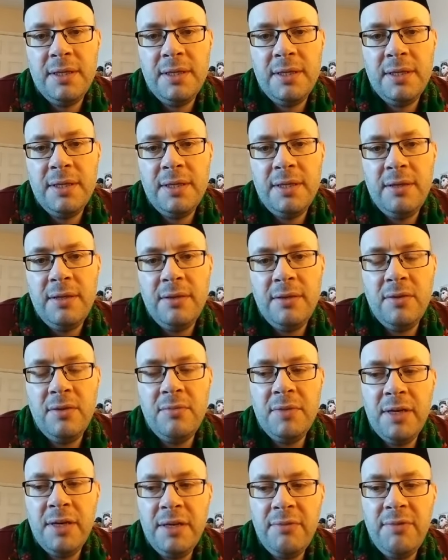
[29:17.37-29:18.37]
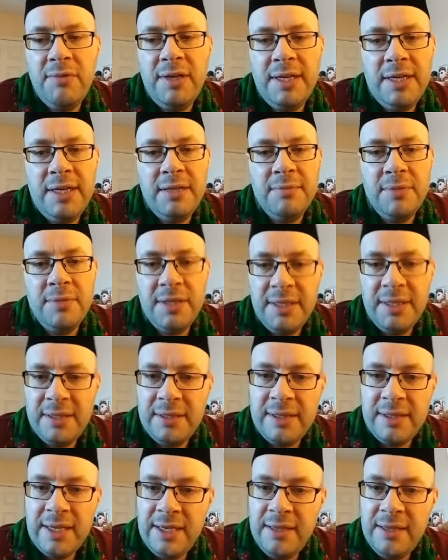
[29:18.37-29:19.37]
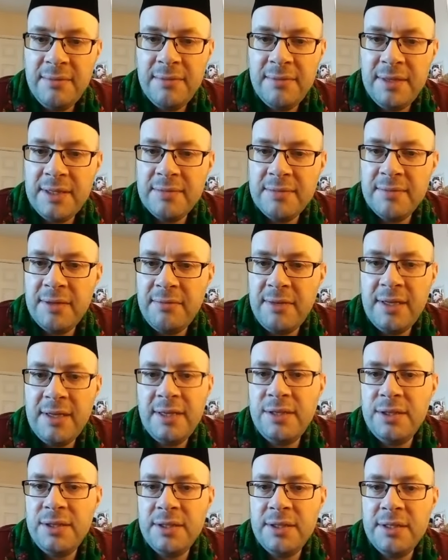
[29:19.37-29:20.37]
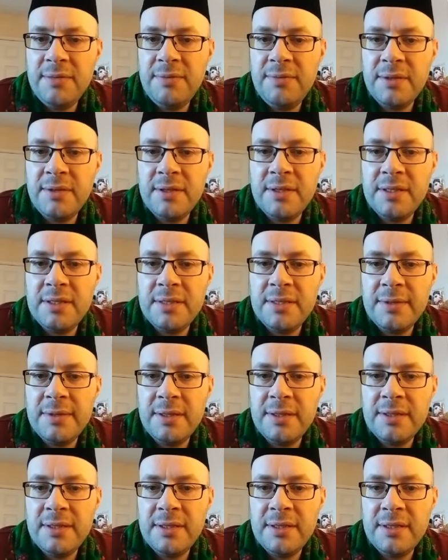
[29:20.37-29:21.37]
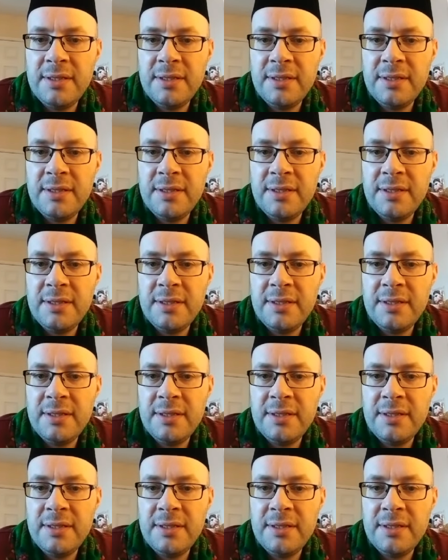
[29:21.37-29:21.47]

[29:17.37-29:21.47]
You know, my deen is my relationship with Allah subhanahu wa ta'ala.